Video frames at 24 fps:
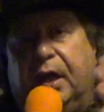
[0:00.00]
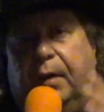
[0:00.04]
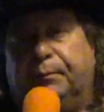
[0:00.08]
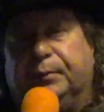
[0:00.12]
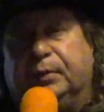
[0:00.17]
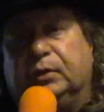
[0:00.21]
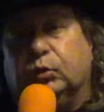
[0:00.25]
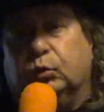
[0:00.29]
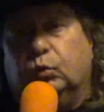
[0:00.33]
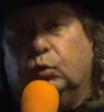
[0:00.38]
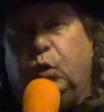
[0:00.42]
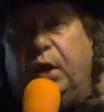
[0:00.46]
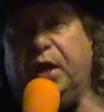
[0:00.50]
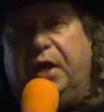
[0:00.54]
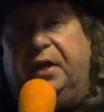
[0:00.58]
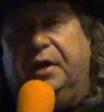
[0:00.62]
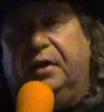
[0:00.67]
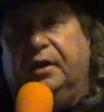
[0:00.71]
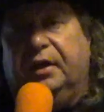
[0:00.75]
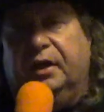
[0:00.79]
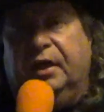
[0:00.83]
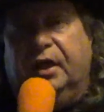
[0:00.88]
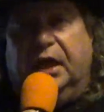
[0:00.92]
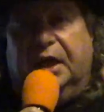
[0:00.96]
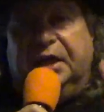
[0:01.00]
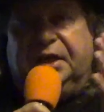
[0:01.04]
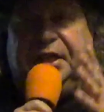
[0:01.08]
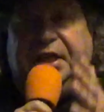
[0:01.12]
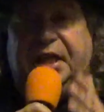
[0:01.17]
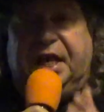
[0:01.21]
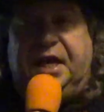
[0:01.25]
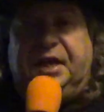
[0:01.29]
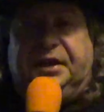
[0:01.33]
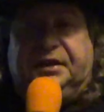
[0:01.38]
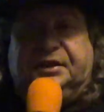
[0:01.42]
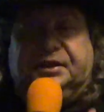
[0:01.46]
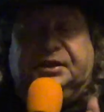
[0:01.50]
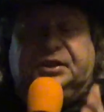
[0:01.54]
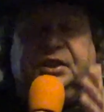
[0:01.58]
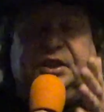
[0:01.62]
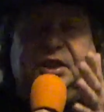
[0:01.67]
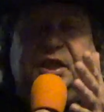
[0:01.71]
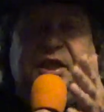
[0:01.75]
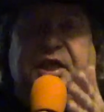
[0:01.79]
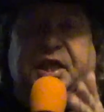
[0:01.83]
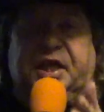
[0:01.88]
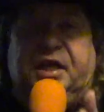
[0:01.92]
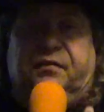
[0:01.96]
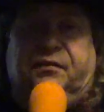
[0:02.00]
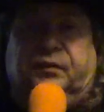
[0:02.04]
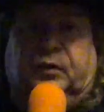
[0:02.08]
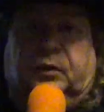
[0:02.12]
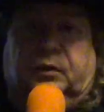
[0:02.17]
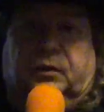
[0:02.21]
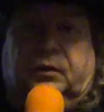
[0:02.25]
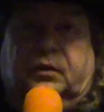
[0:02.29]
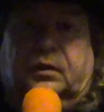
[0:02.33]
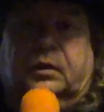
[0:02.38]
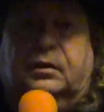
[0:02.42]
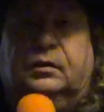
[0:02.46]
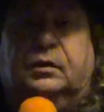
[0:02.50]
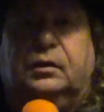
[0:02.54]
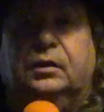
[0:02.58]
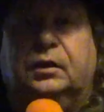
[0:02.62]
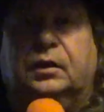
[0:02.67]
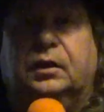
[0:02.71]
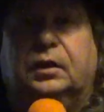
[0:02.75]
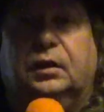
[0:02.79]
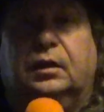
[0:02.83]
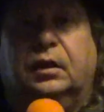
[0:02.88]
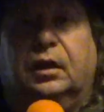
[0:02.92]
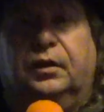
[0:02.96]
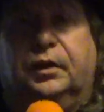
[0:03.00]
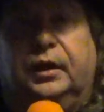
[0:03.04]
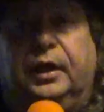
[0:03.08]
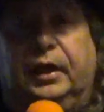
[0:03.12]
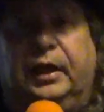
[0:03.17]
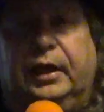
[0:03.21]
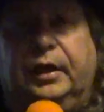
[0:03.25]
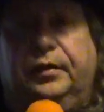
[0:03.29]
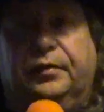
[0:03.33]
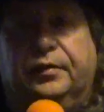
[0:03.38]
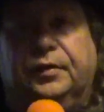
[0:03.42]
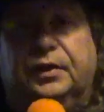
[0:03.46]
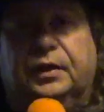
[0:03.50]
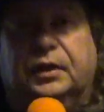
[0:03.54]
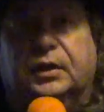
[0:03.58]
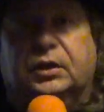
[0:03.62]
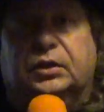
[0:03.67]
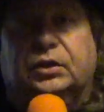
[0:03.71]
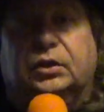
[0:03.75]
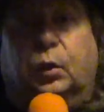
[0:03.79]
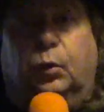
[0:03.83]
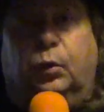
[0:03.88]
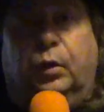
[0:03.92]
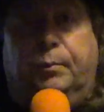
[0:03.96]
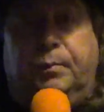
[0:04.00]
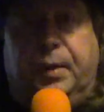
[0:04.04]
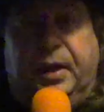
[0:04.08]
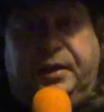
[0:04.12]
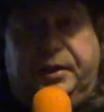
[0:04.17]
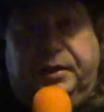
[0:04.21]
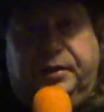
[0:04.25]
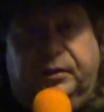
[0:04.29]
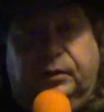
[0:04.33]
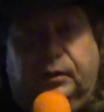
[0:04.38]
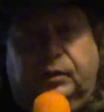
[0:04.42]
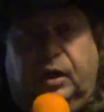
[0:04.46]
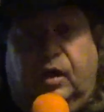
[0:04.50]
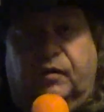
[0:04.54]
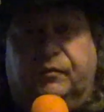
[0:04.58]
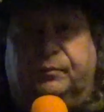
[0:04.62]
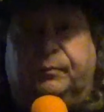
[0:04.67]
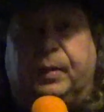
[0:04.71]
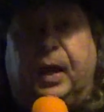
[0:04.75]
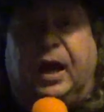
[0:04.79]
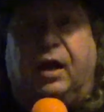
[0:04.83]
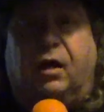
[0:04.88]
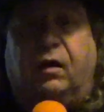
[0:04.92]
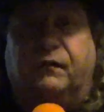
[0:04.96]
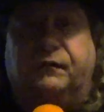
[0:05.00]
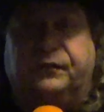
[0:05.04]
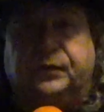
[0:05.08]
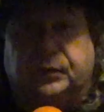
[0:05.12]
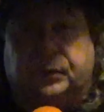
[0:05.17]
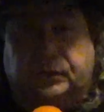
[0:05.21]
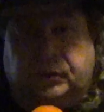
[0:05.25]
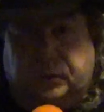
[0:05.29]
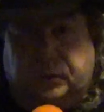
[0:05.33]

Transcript: up to win against evil. Okay? So we're making your love powerful